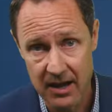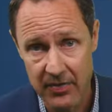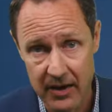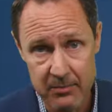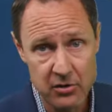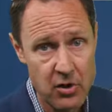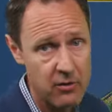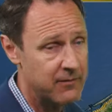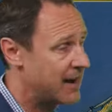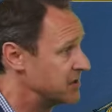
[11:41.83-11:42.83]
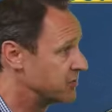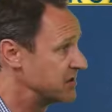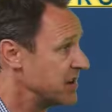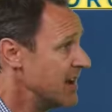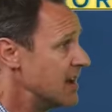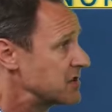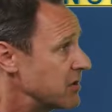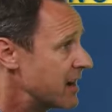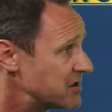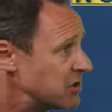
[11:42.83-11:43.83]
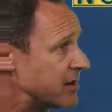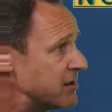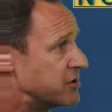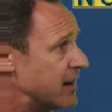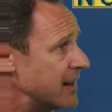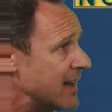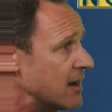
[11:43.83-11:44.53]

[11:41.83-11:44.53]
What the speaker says: out there, but no advisories. So there's a look at your Trinity